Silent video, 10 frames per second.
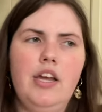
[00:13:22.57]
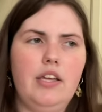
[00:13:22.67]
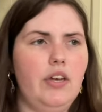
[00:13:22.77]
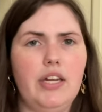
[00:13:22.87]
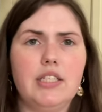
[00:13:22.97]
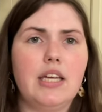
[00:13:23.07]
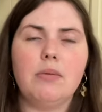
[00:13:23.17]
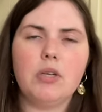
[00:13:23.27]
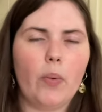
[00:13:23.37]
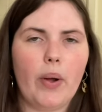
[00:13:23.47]
you need to
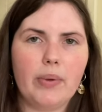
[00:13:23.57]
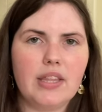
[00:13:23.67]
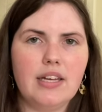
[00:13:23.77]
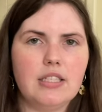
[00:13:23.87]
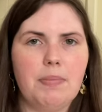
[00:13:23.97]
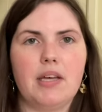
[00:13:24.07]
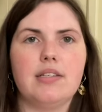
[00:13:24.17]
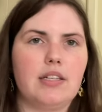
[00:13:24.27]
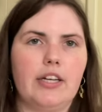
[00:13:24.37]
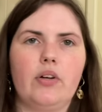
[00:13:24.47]
keep going with this
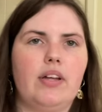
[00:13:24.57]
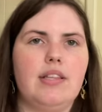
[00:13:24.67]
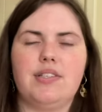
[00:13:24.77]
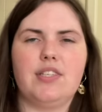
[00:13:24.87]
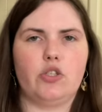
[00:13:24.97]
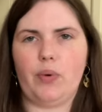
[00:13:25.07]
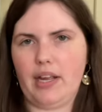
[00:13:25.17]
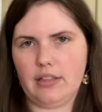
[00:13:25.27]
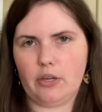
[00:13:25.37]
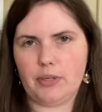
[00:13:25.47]
because clearly this is
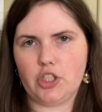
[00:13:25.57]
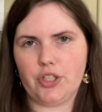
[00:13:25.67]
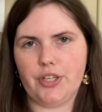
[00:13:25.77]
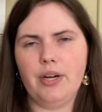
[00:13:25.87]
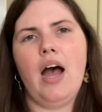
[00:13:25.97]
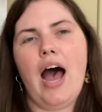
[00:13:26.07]
great literature.